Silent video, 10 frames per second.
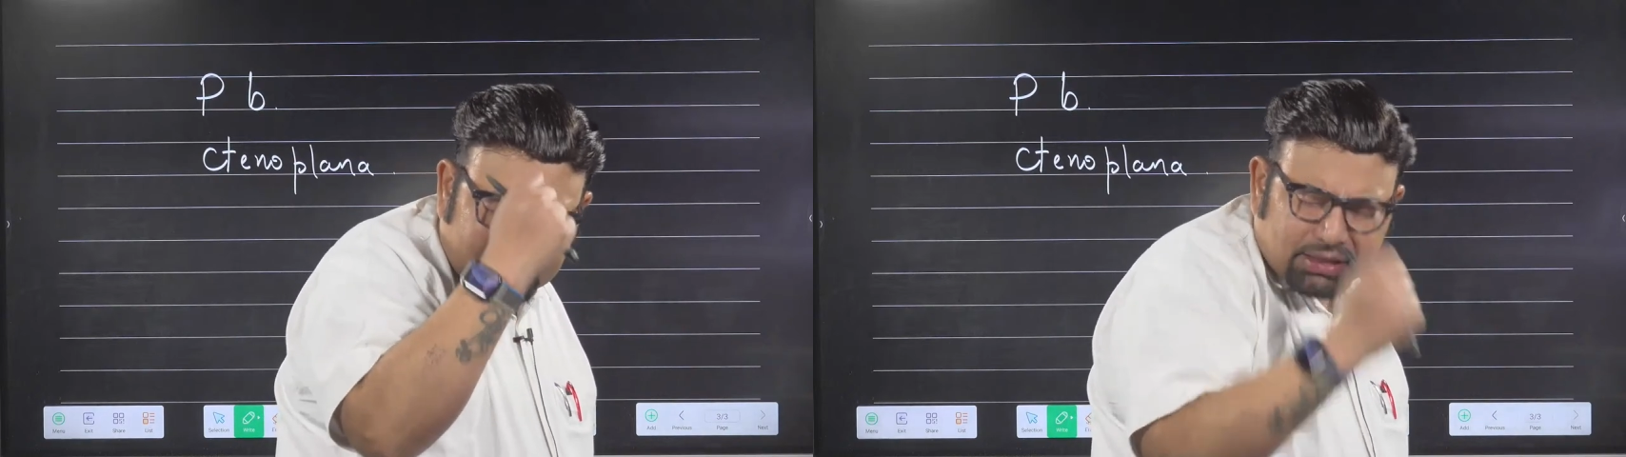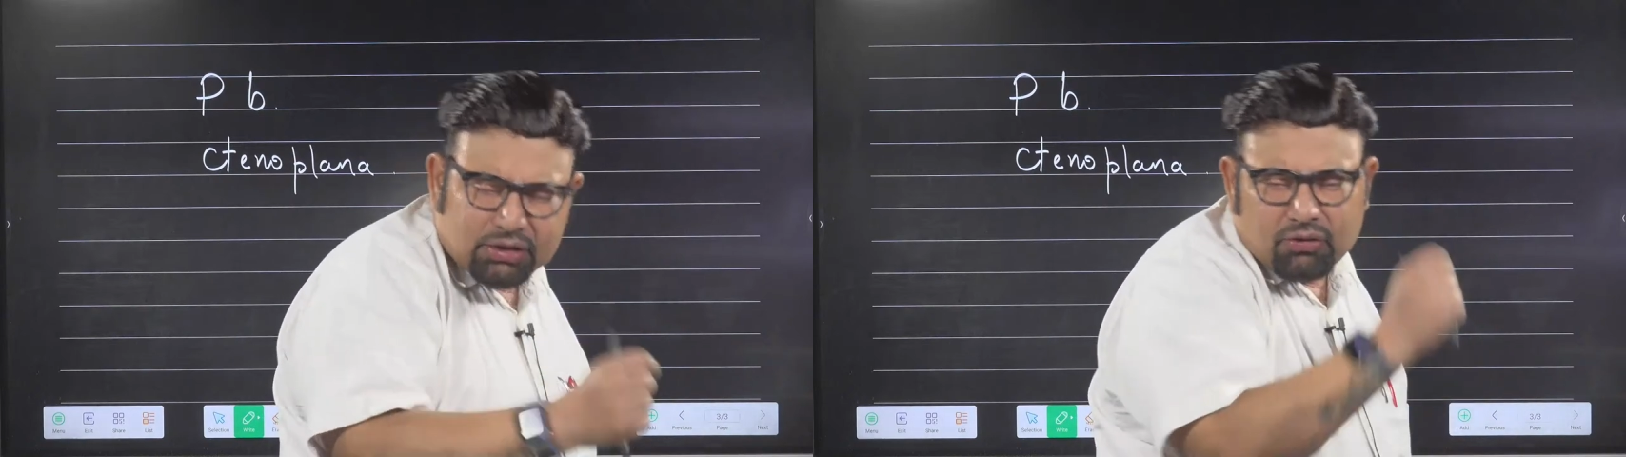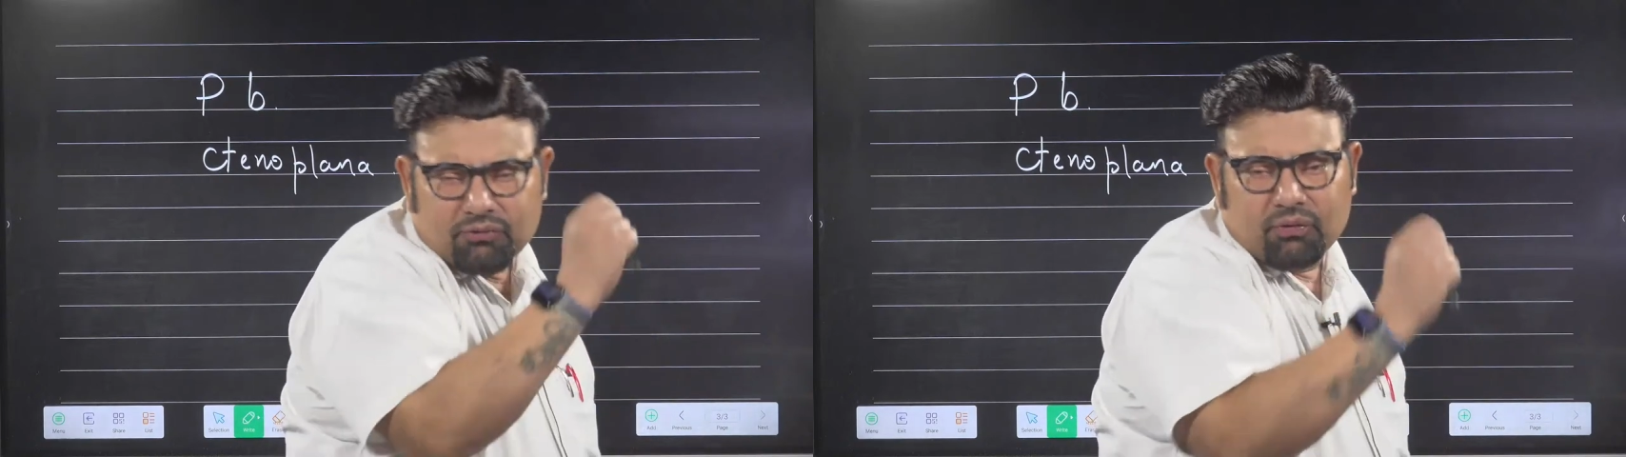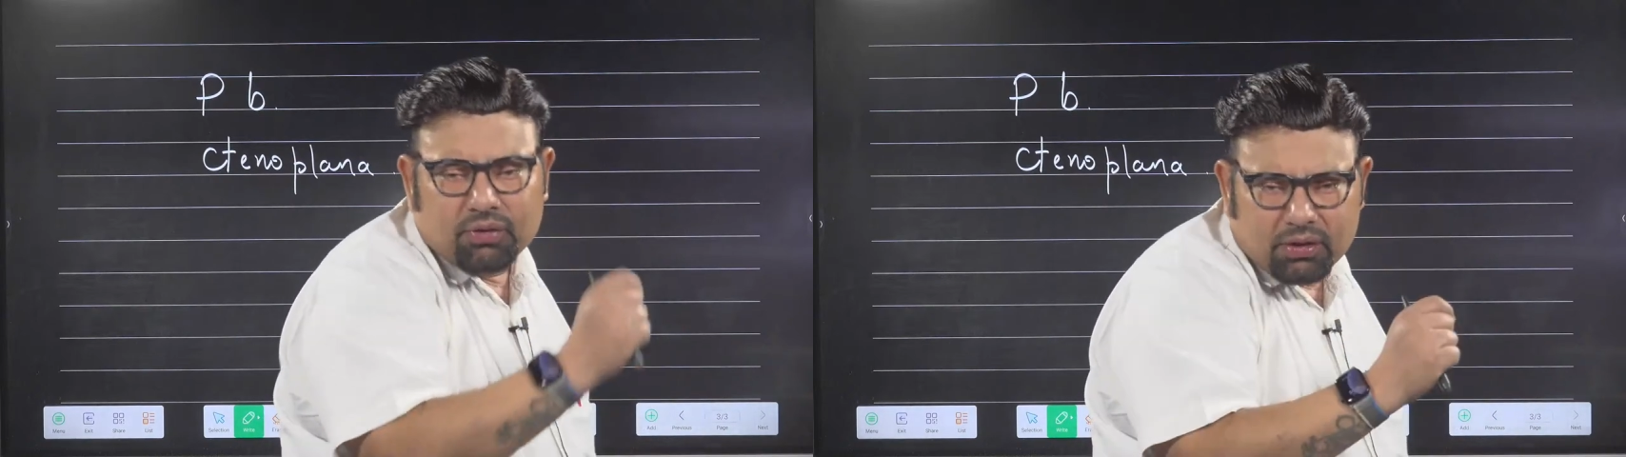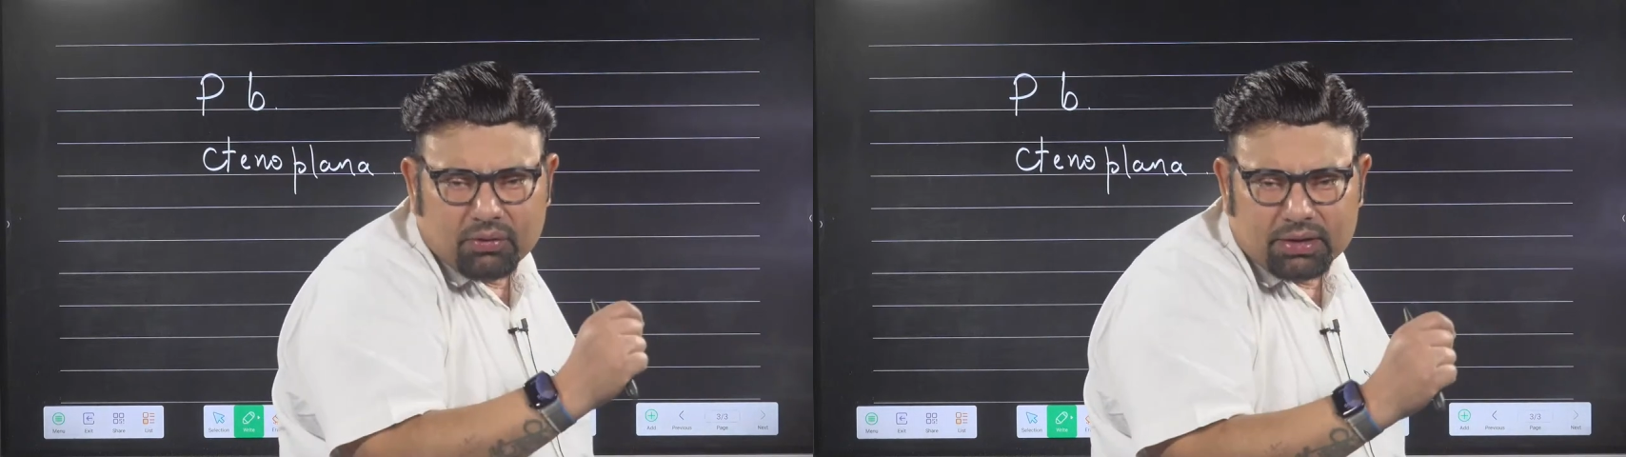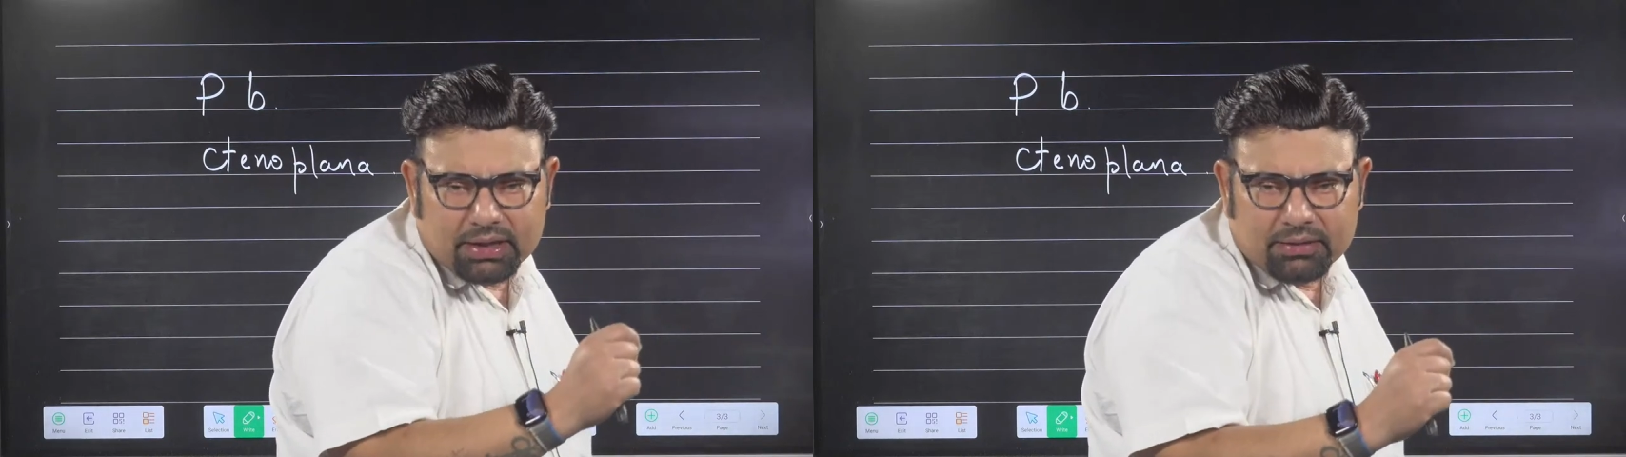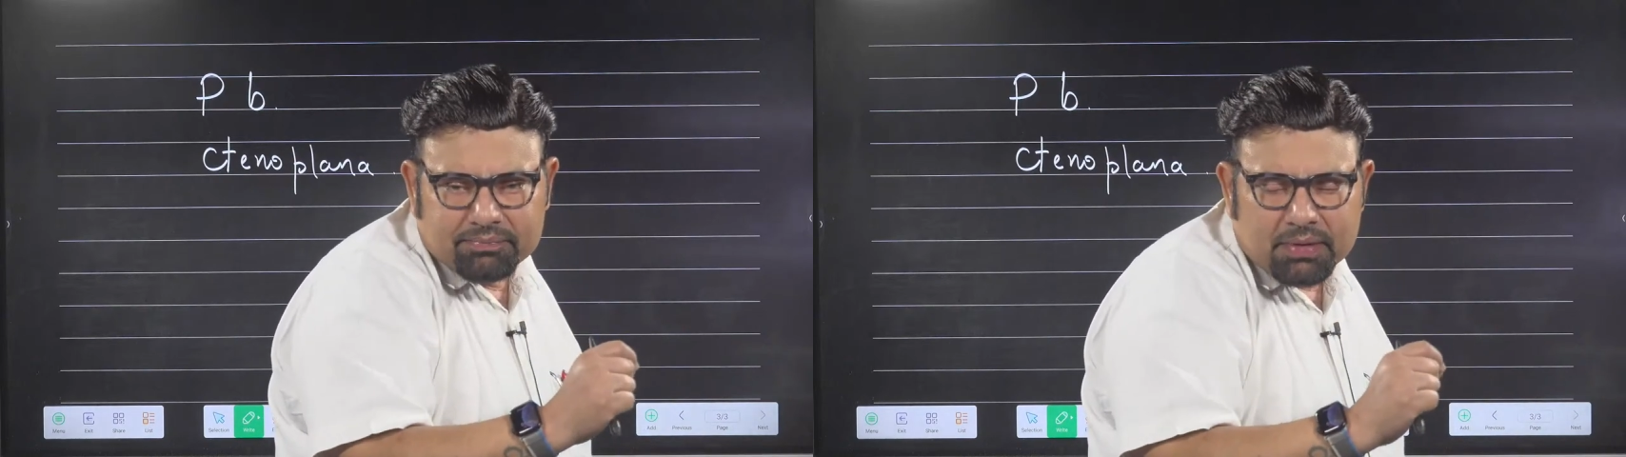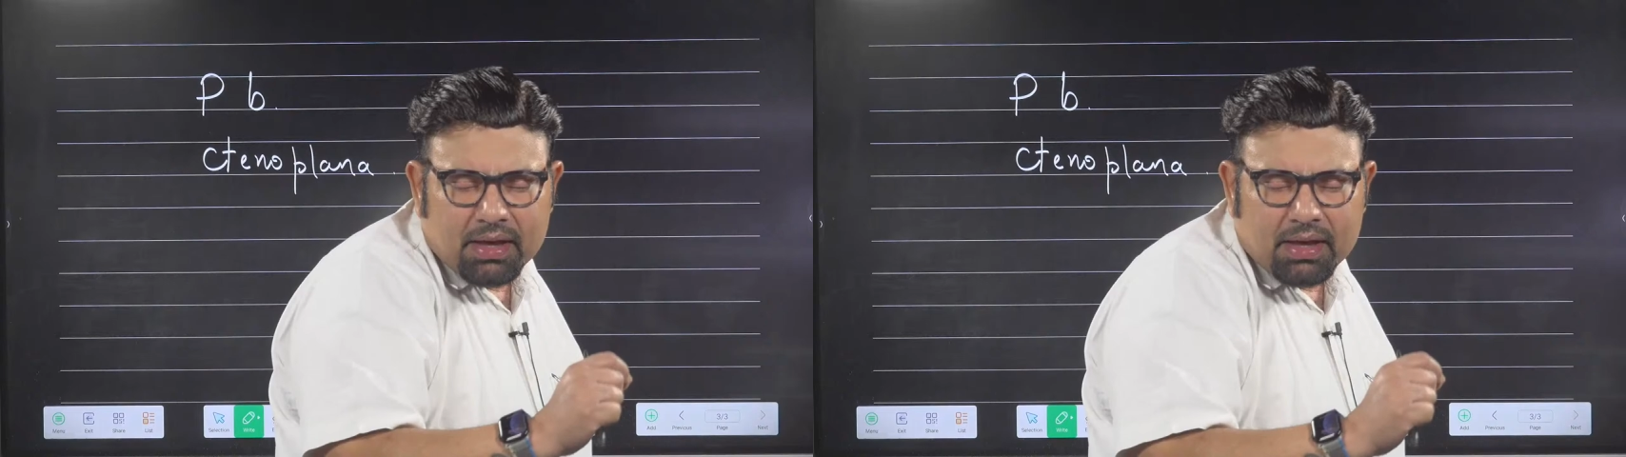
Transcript: Tinophora only.